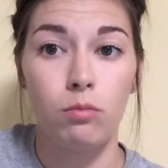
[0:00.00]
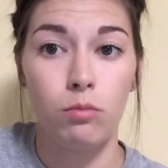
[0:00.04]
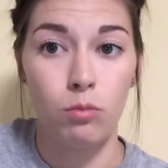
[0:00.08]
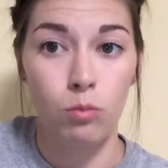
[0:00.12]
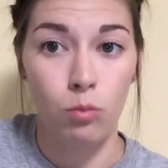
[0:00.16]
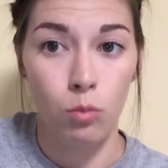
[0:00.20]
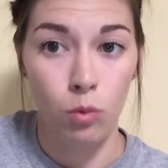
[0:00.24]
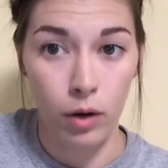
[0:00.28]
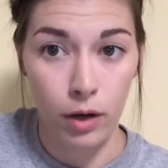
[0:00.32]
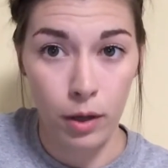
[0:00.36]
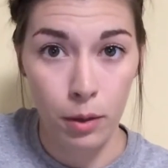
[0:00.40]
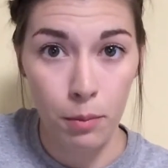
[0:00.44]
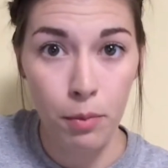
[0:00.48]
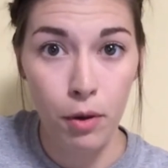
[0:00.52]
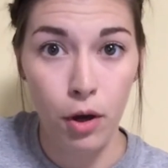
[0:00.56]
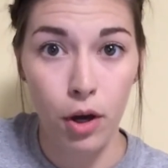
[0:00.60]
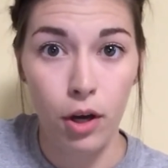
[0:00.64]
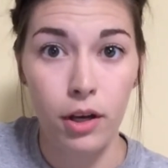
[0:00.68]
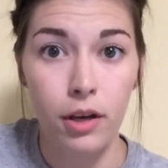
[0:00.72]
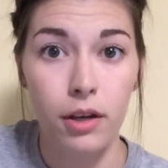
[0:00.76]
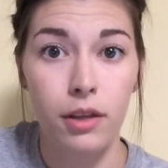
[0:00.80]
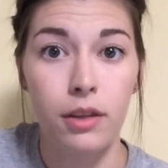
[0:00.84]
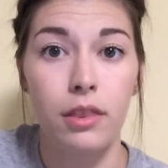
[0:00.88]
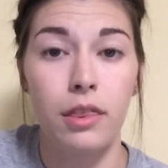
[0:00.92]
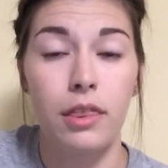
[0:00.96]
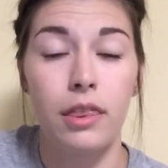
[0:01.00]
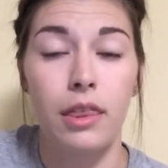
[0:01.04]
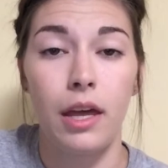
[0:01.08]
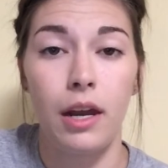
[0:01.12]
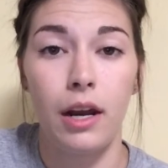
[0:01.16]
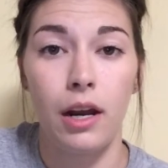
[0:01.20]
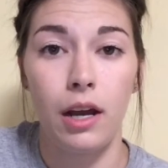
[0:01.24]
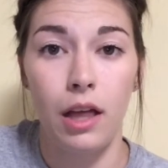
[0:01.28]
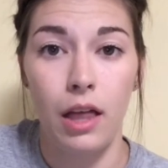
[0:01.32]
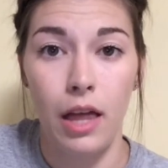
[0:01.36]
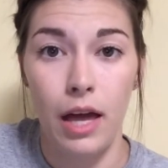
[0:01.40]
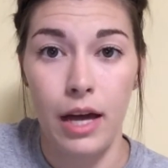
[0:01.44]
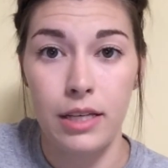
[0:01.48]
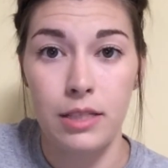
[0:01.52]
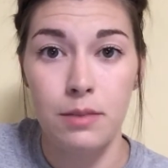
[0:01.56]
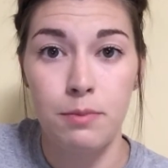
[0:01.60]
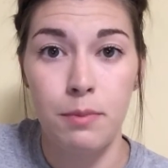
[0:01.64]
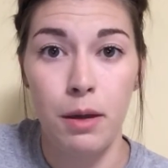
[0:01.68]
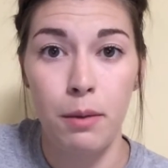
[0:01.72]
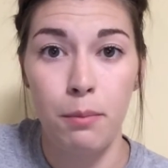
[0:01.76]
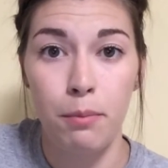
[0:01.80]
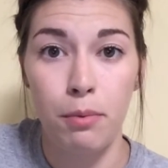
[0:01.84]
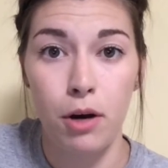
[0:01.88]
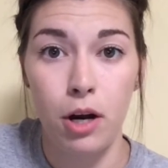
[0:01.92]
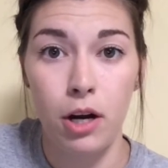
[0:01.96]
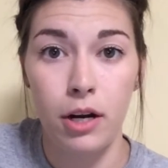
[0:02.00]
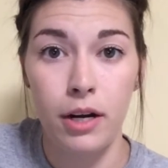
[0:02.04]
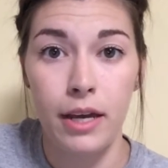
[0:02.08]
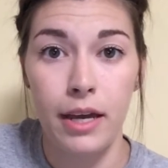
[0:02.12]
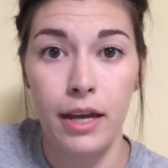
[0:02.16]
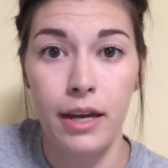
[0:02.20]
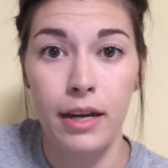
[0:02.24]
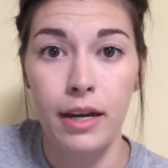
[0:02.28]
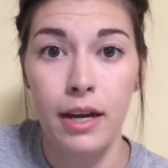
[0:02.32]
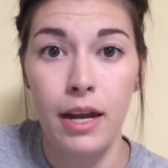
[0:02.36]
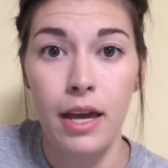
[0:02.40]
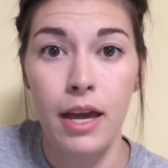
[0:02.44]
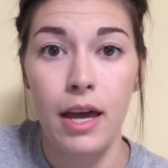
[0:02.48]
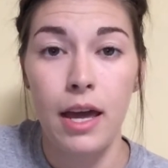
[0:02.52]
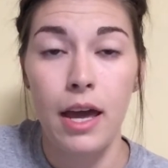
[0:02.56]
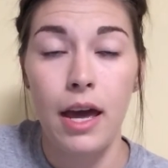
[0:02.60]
want a book that a classmate brought in,